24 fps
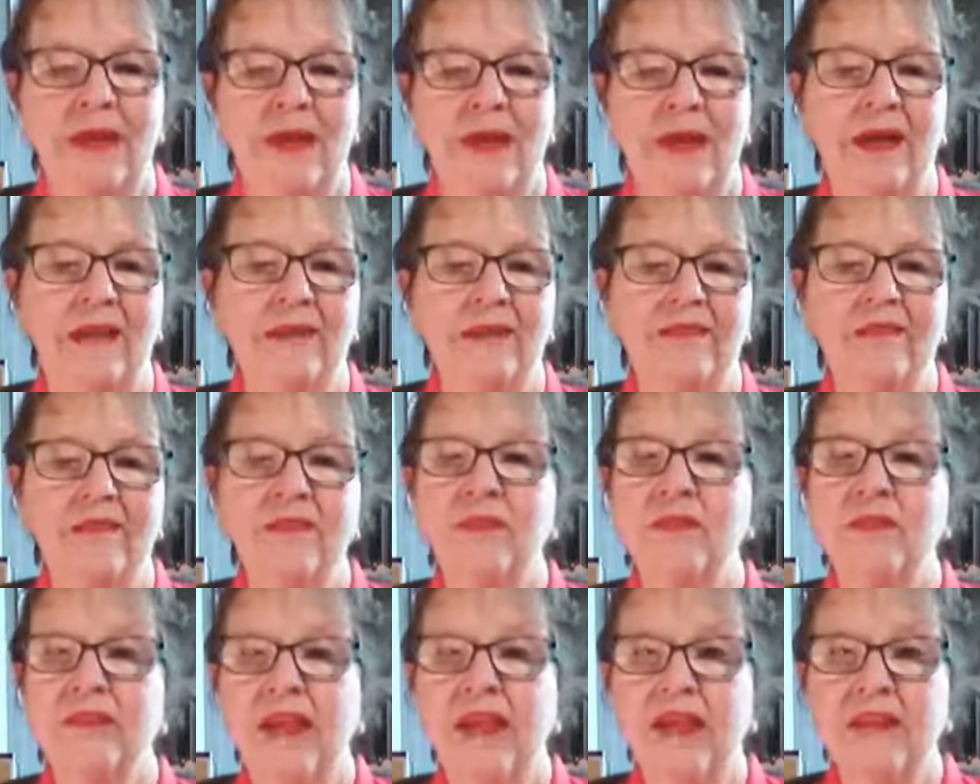Until
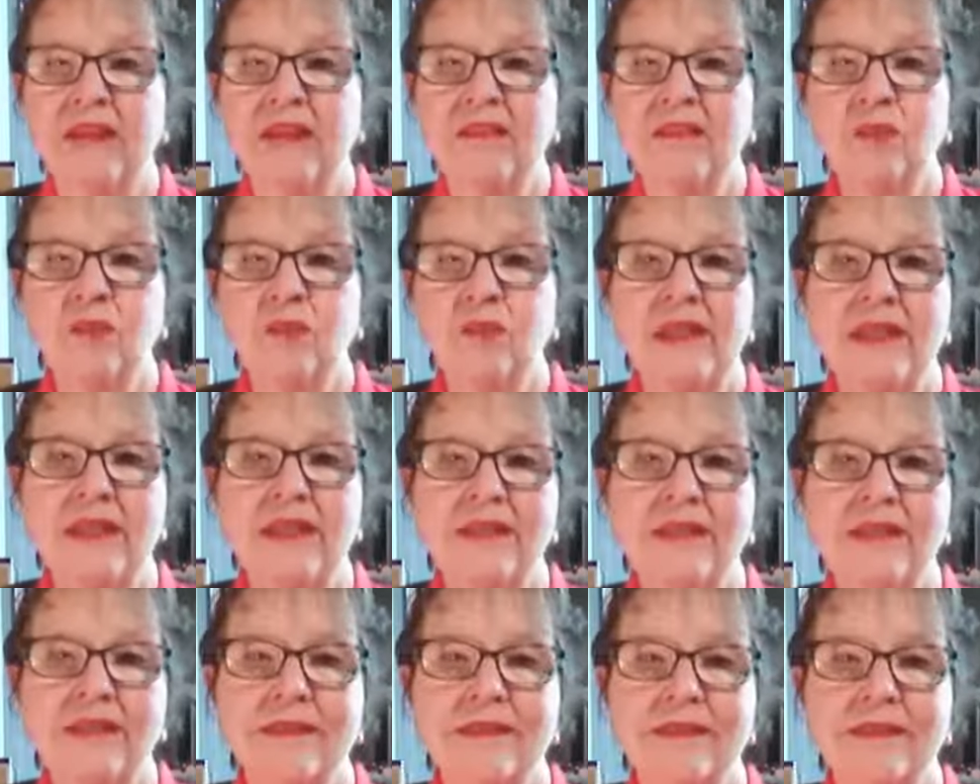next
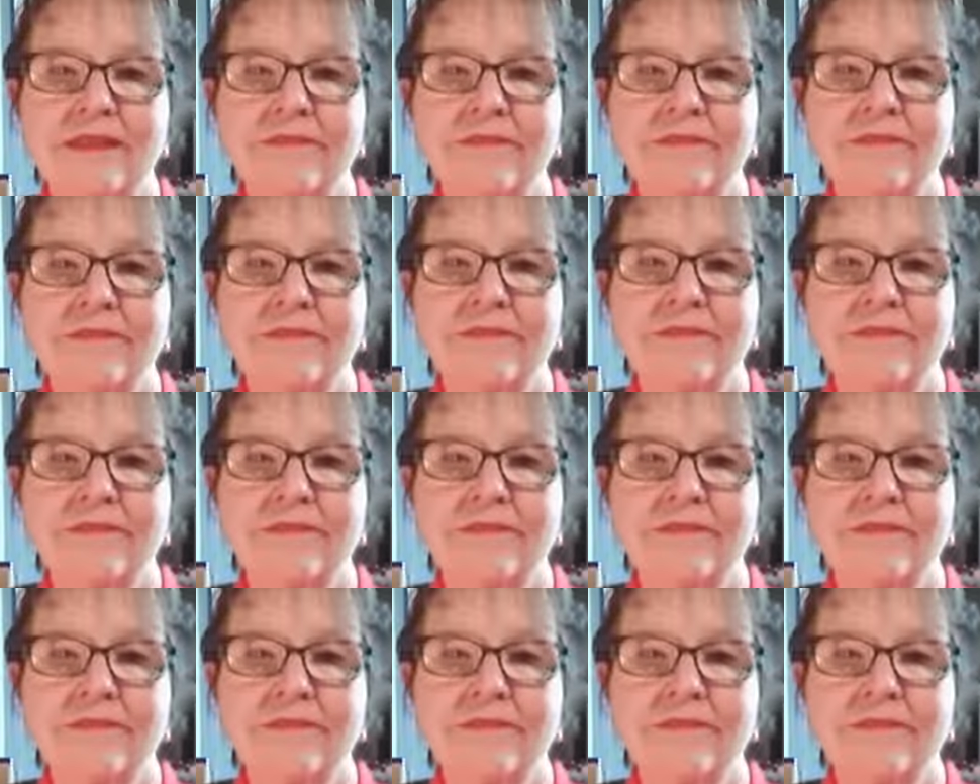week,